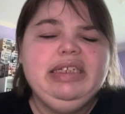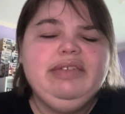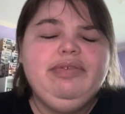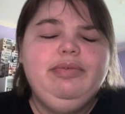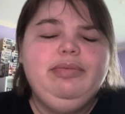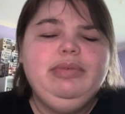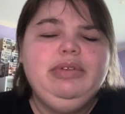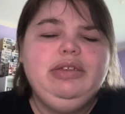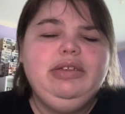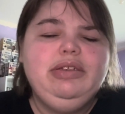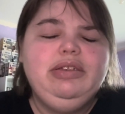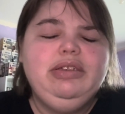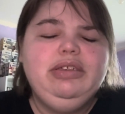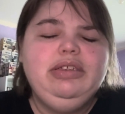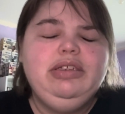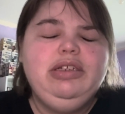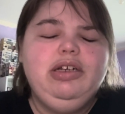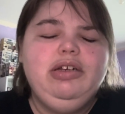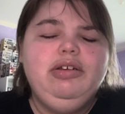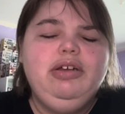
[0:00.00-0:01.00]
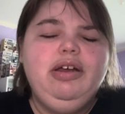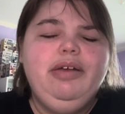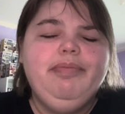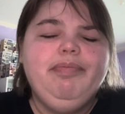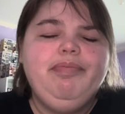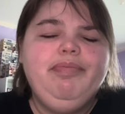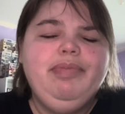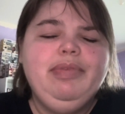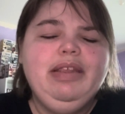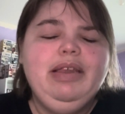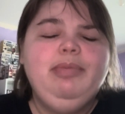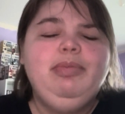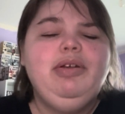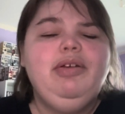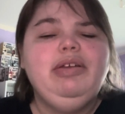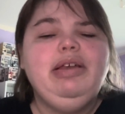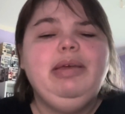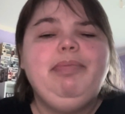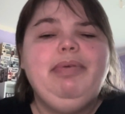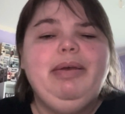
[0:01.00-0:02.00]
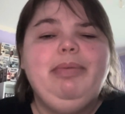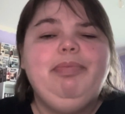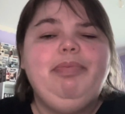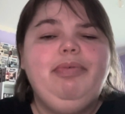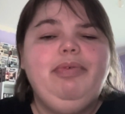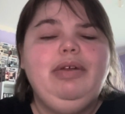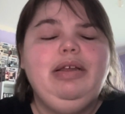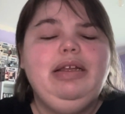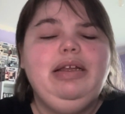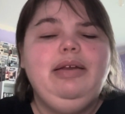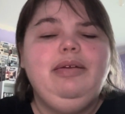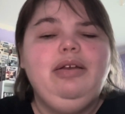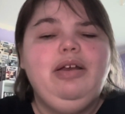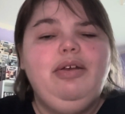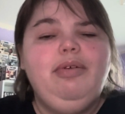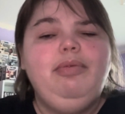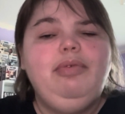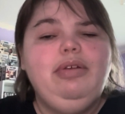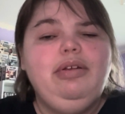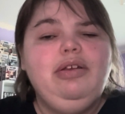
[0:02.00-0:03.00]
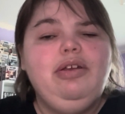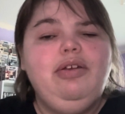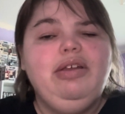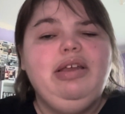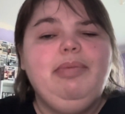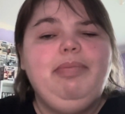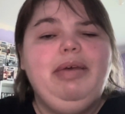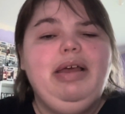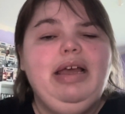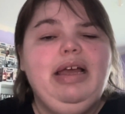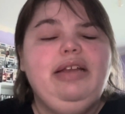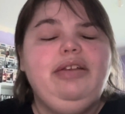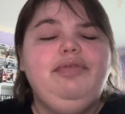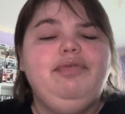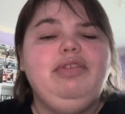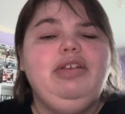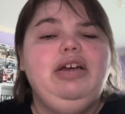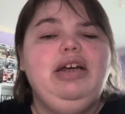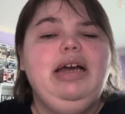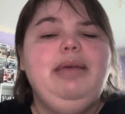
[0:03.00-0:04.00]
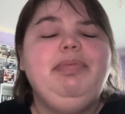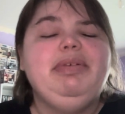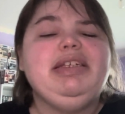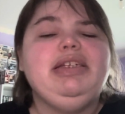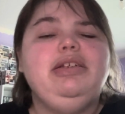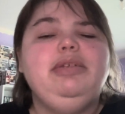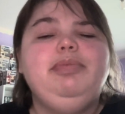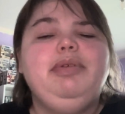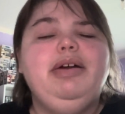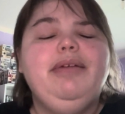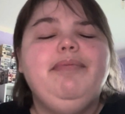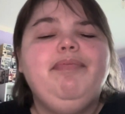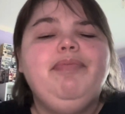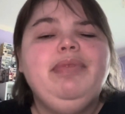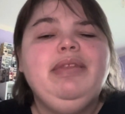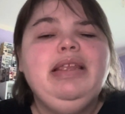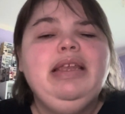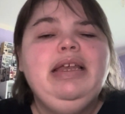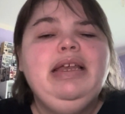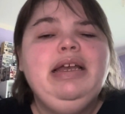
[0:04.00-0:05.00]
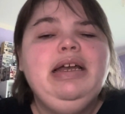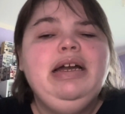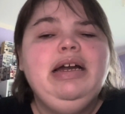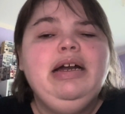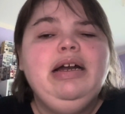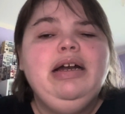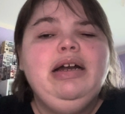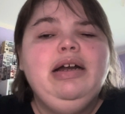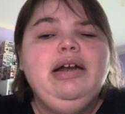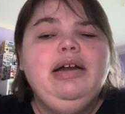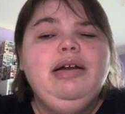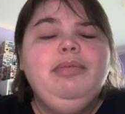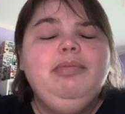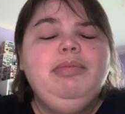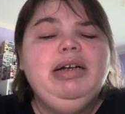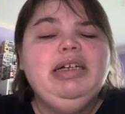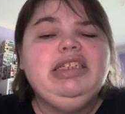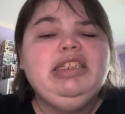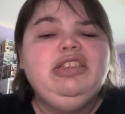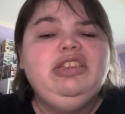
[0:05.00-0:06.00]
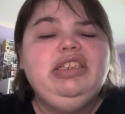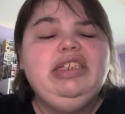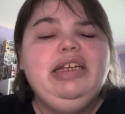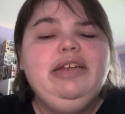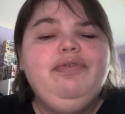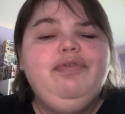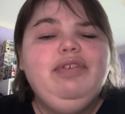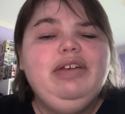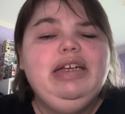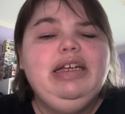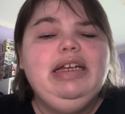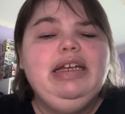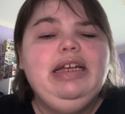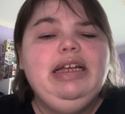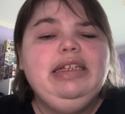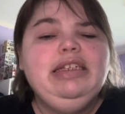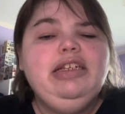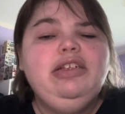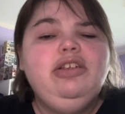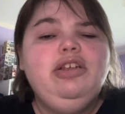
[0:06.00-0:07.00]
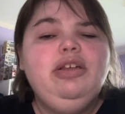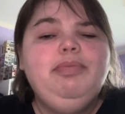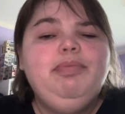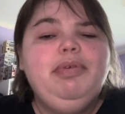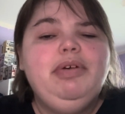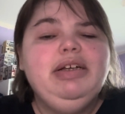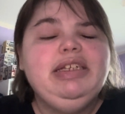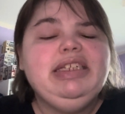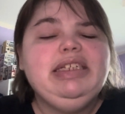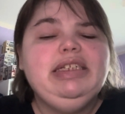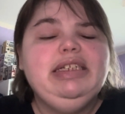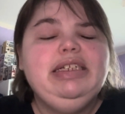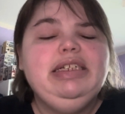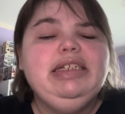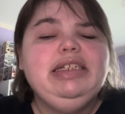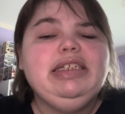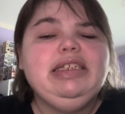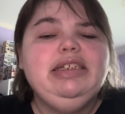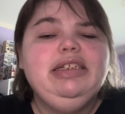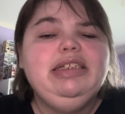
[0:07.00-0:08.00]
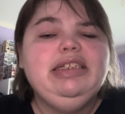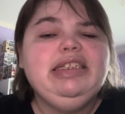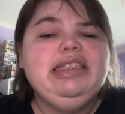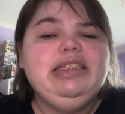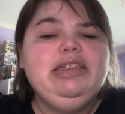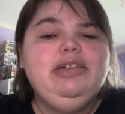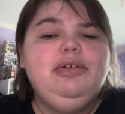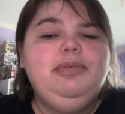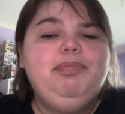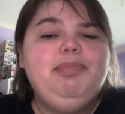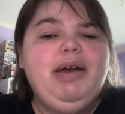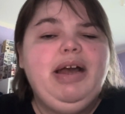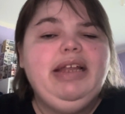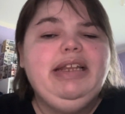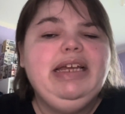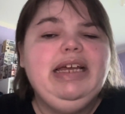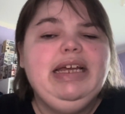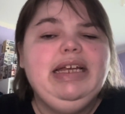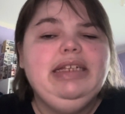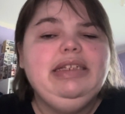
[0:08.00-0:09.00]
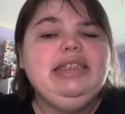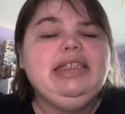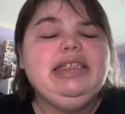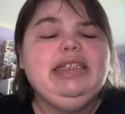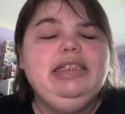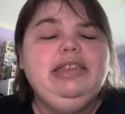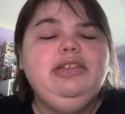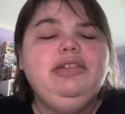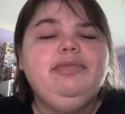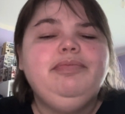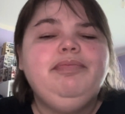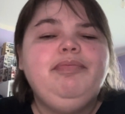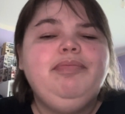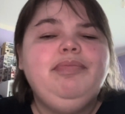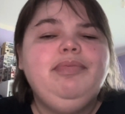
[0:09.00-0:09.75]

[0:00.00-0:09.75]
from, you know, I'm going a bit ahead of the episode, but Master Chief and the new boss is like still butting heads, and